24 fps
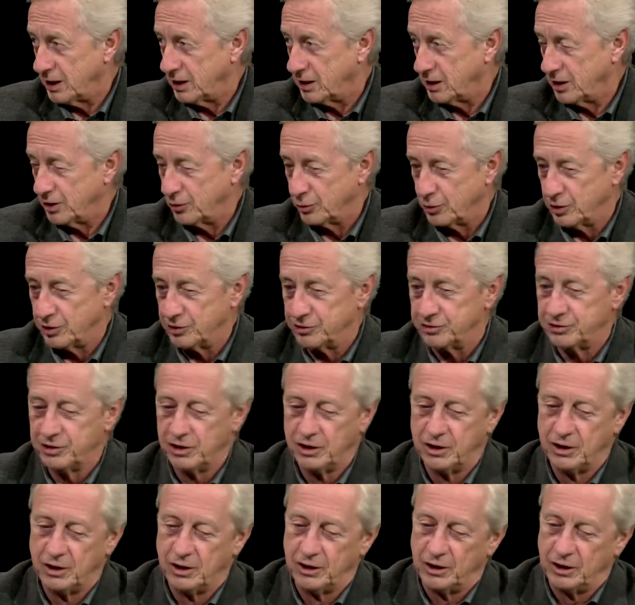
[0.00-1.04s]
In other words,
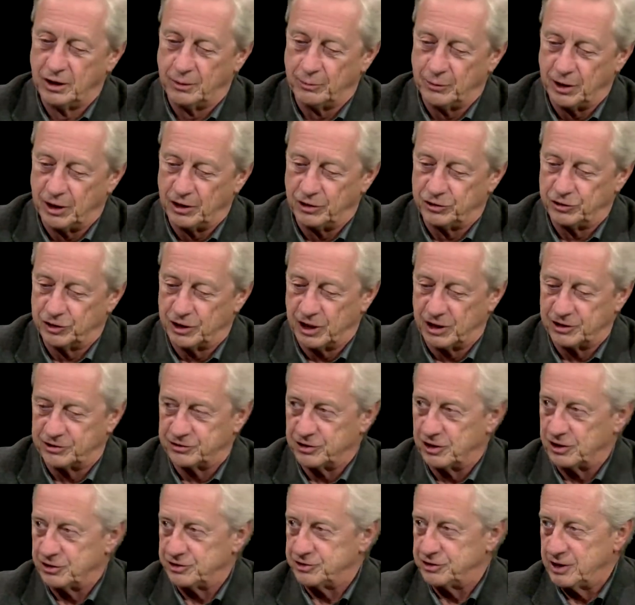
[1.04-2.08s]
should I
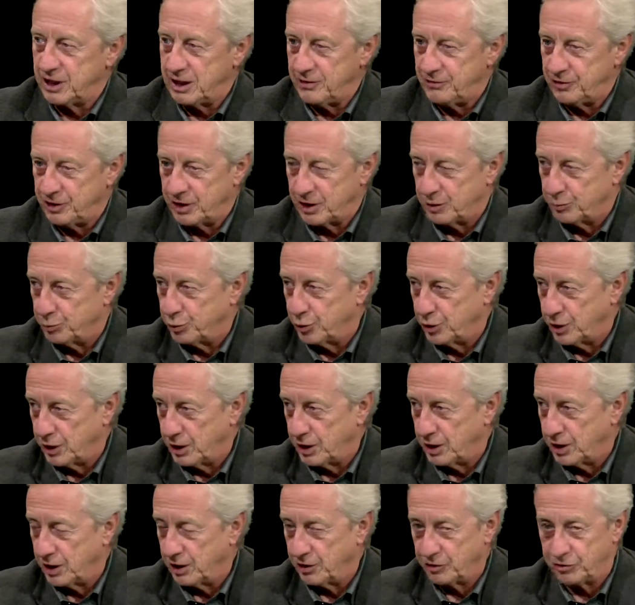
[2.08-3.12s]
start saving and putting
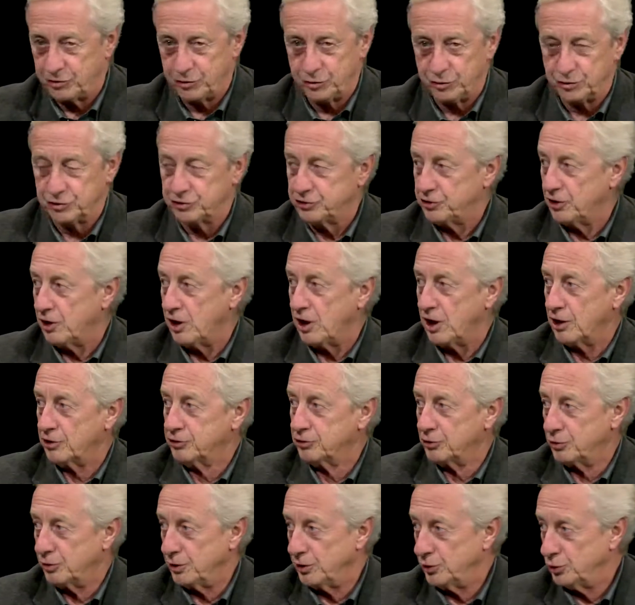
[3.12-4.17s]
it into stocks
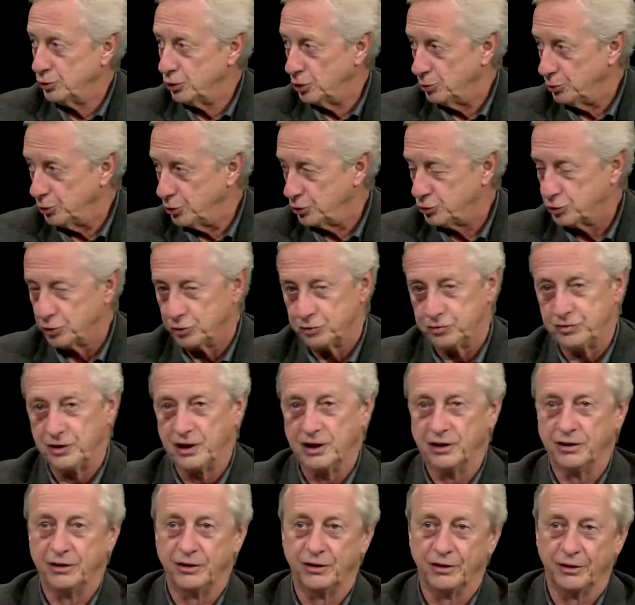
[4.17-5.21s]
or into a mutual
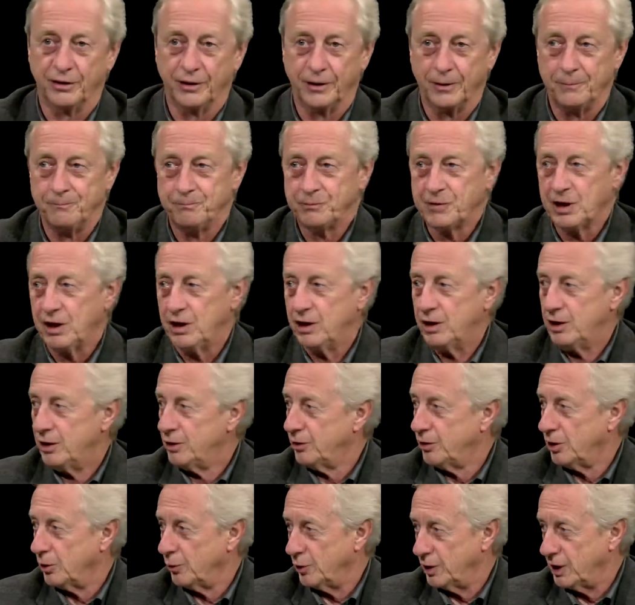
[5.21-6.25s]
fund or
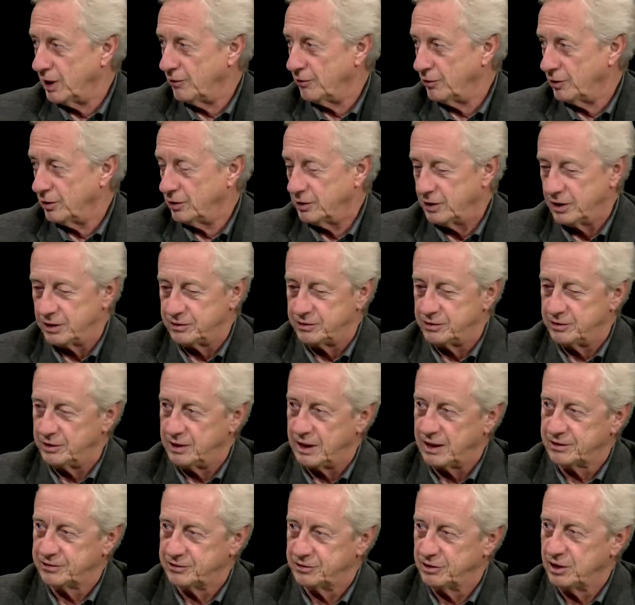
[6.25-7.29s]
whatever?
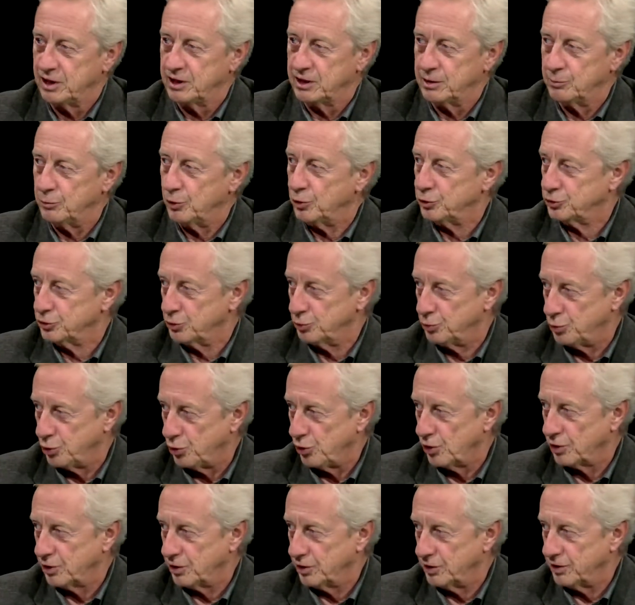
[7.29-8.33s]
That's not the most
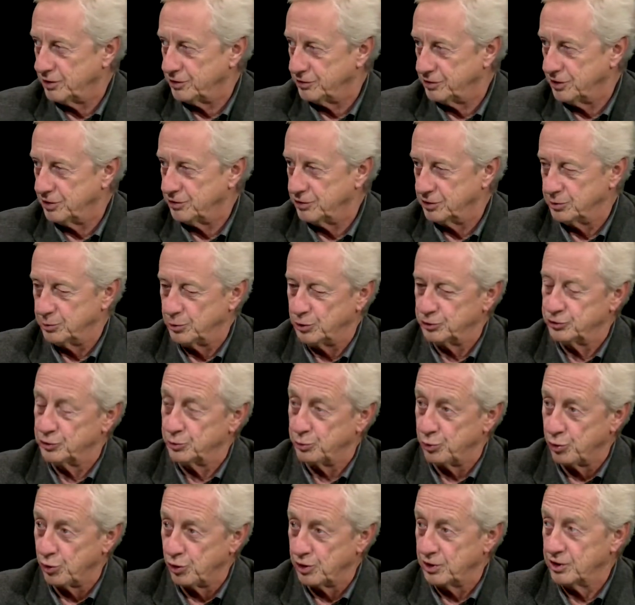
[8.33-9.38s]
important decision. The most
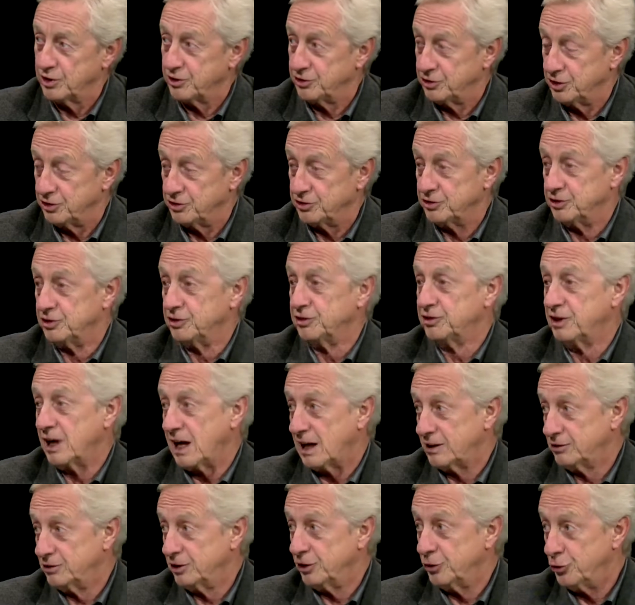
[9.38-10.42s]
important decision is to
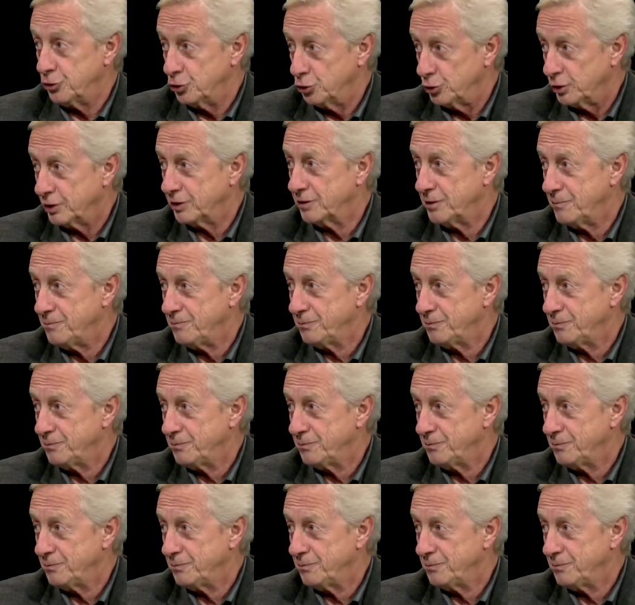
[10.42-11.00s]
actually do it.